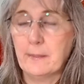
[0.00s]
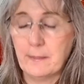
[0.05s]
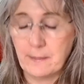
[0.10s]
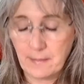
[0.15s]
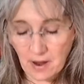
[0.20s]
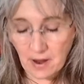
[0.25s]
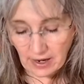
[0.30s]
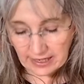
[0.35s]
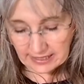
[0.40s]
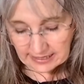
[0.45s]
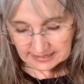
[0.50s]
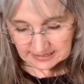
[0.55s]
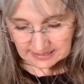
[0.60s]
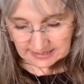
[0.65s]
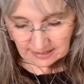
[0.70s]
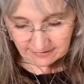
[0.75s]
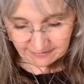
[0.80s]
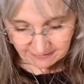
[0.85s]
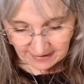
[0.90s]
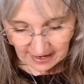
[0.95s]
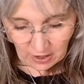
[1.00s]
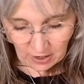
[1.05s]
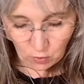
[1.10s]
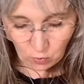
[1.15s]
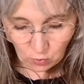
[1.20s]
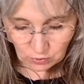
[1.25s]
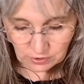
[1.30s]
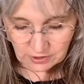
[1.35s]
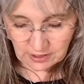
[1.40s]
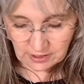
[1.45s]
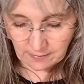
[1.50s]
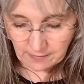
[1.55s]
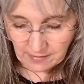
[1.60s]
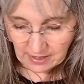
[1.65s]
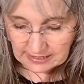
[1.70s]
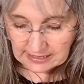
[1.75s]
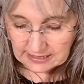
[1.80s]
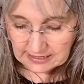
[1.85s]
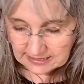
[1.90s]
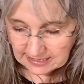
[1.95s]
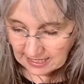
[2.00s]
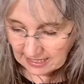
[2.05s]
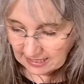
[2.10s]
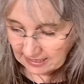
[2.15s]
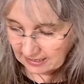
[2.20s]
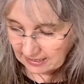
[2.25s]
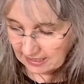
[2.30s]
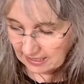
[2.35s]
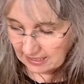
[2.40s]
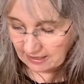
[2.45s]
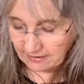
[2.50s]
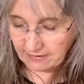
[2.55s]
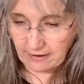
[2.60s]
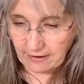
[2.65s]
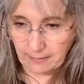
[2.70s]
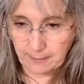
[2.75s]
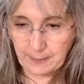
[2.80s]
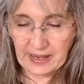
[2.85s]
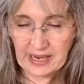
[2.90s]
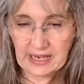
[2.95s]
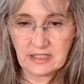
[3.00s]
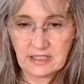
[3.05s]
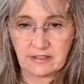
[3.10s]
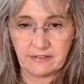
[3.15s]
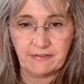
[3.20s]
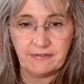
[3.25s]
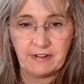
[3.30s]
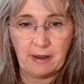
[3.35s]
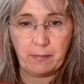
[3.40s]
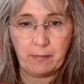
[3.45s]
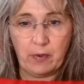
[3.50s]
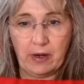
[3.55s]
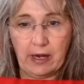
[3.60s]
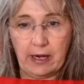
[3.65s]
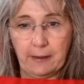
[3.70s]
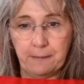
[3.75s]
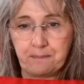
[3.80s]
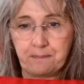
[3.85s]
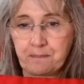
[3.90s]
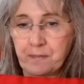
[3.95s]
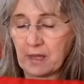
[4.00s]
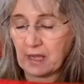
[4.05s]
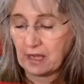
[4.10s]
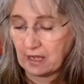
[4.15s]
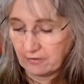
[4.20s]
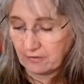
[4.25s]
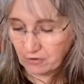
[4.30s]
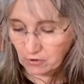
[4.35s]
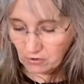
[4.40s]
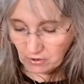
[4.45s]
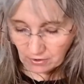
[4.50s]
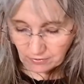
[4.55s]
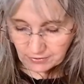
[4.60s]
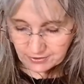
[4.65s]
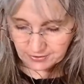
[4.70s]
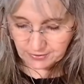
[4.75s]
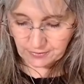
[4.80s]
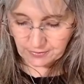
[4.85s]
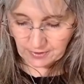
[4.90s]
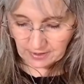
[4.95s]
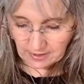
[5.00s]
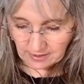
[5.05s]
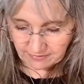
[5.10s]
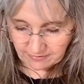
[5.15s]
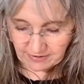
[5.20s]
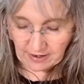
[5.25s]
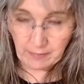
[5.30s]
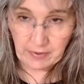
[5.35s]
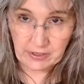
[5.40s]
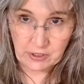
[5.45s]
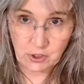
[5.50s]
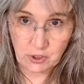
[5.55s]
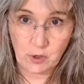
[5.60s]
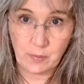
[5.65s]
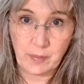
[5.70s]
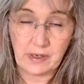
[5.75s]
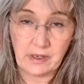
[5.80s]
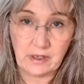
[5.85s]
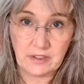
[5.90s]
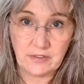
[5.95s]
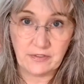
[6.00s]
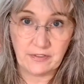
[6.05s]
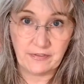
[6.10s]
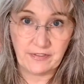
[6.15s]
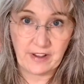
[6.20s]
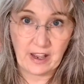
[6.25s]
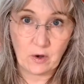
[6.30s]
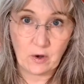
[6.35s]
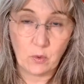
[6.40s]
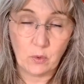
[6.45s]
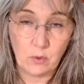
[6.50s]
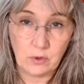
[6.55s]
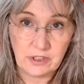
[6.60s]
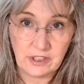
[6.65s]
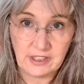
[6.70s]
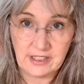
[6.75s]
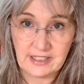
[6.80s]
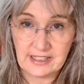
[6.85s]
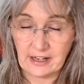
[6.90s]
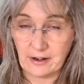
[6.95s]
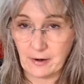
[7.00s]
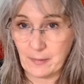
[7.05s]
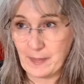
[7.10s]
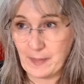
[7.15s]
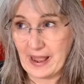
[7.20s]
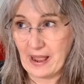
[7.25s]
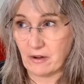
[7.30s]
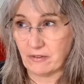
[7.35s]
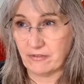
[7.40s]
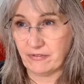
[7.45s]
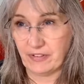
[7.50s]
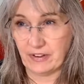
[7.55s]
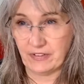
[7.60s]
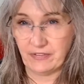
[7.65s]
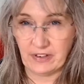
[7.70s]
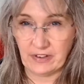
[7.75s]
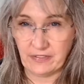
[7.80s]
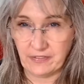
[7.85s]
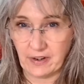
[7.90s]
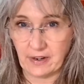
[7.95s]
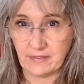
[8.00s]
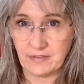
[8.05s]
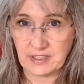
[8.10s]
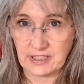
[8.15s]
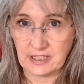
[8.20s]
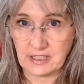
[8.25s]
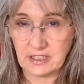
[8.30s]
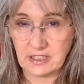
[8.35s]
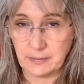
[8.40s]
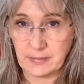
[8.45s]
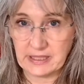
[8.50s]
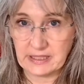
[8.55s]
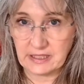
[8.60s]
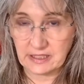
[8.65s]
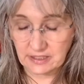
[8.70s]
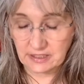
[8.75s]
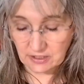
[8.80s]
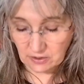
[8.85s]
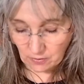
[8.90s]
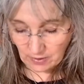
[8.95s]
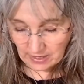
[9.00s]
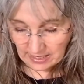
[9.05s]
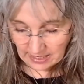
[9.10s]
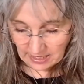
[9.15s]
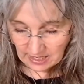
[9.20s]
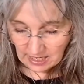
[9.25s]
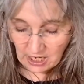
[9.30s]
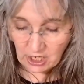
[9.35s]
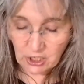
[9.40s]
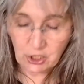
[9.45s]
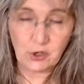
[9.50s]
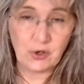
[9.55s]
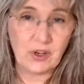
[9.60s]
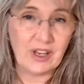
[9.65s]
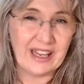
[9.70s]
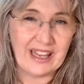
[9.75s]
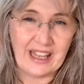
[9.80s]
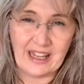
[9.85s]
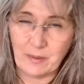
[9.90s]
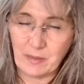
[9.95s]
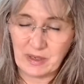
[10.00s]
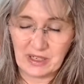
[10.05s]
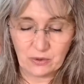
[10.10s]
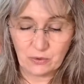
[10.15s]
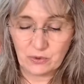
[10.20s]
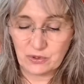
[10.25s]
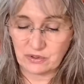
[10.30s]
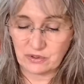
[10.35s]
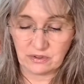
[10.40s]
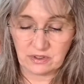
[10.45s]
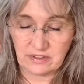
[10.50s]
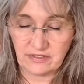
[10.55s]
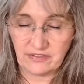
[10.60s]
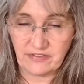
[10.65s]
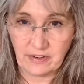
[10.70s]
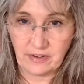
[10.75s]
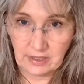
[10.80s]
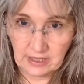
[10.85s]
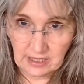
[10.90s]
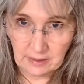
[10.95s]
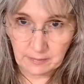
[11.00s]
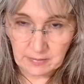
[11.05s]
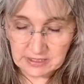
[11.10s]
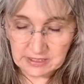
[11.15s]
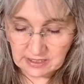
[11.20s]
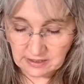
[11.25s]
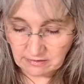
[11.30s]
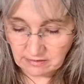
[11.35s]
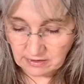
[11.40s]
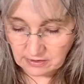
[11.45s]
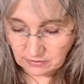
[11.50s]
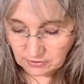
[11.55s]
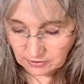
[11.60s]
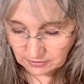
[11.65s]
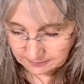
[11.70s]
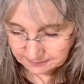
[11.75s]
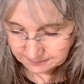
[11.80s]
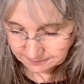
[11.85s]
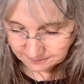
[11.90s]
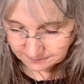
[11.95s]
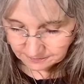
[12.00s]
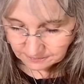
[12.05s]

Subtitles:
Mine is a fat quarter. Mine is a piece of fabric. If you go to a fabric shop and ask for fat quarters, they're about 55 centimetres square. You can get them in all sorts of funky materials.